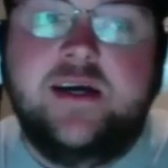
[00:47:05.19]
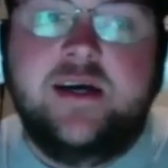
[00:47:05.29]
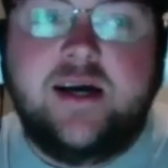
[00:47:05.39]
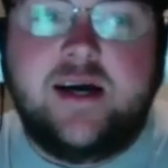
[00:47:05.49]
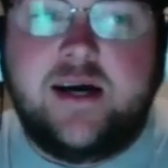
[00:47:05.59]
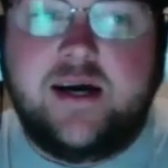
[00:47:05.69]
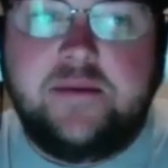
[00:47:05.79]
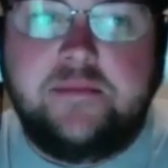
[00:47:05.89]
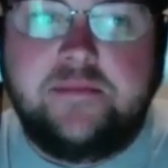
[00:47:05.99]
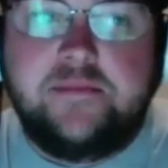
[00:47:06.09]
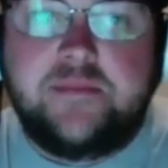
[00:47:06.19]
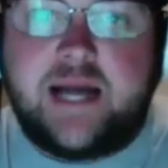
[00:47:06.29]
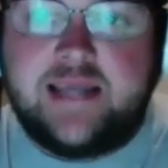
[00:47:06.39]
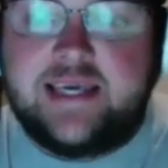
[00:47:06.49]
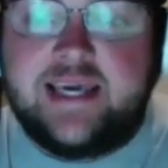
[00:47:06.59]
Yeah.
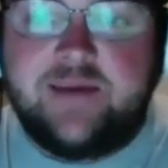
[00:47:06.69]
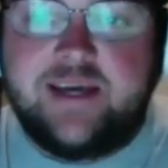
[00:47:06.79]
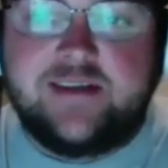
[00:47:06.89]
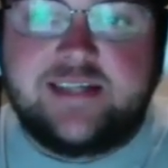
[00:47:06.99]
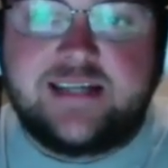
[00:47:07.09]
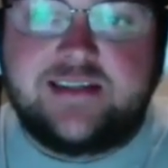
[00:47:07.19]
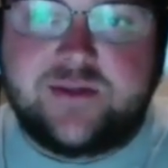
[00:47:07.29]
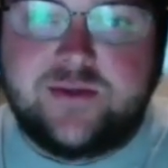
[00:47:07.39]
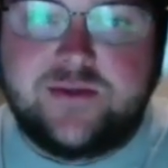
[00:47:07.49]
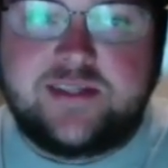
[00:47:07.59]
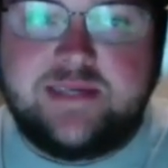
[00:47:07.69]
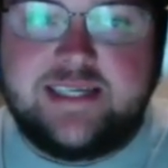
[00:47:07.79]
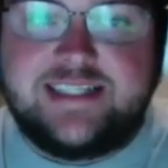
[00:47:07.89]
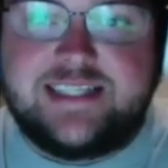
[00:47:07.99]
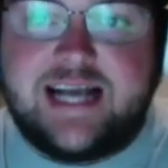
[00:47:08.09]
I think Cam Akers has the tools to be
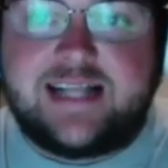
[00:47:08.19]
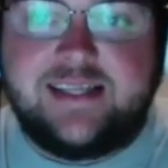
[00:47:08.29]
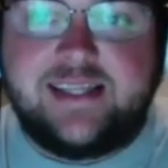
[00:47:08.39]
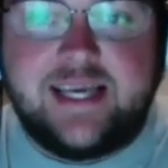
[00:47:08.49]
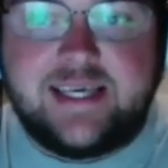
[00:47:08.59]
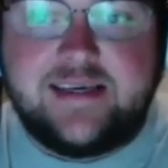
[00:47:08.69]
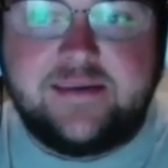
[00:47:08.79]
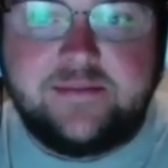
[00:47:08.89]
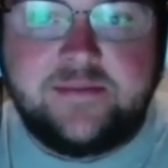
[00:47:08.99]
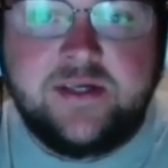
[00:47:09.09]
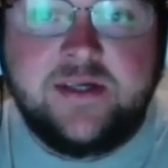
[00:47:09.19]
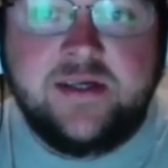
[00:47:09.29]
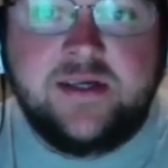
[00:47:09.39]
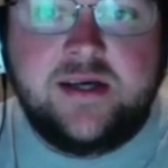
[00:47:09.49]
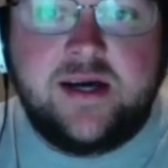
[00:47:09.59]
exactly like him
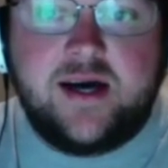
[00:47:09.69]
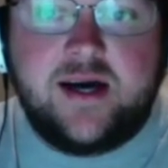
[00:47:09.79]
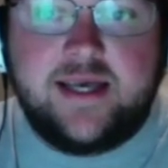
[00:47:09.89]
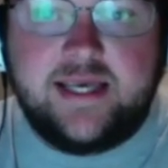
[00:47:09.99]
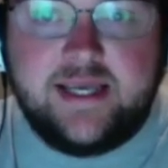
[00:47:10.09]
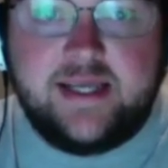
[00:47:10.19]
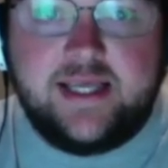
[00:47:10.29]
in LA.